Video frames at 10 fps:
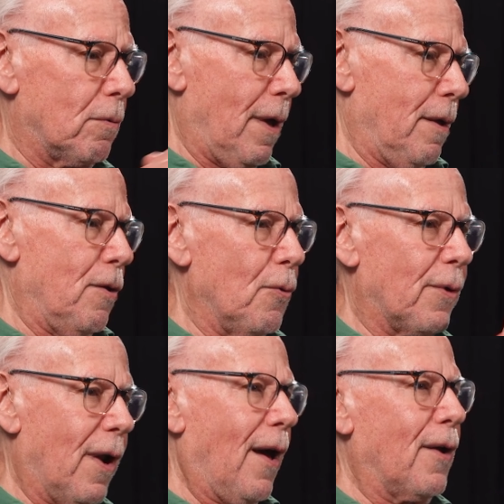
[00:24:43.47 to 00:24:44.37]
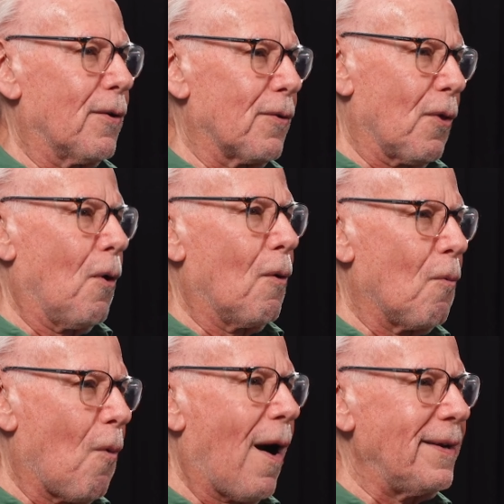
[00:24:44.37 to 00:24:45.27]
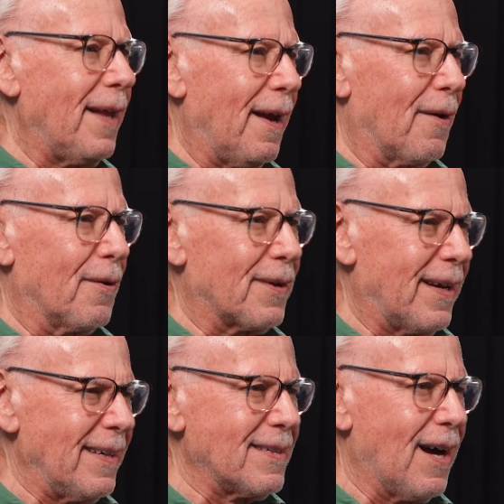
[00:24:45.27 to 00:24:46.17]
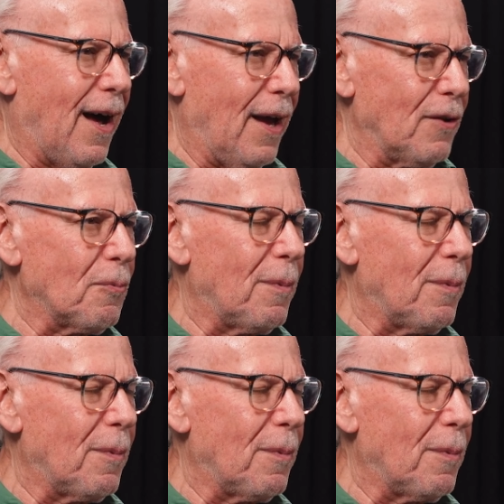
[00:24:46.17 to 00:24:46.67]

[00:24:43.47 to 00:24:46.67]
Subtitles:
like you and I are the white-haired guys,